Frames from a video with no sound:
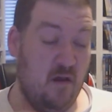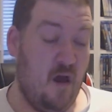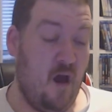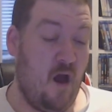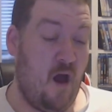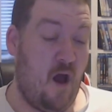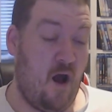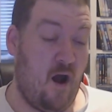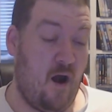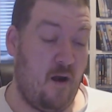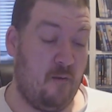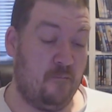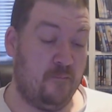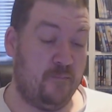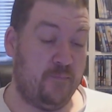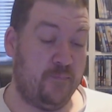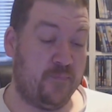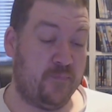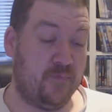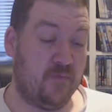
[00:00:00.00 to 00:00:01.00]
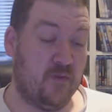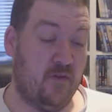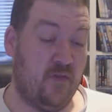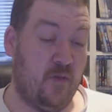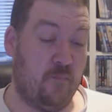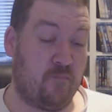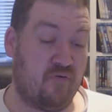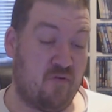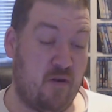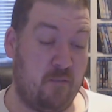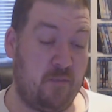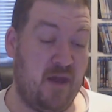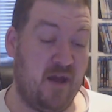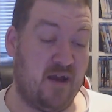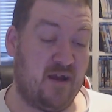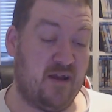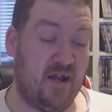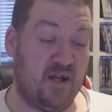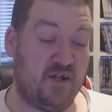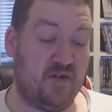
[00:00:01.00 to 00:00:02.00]
Um, the Premier
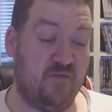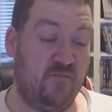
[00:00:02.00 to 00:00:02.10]
Collection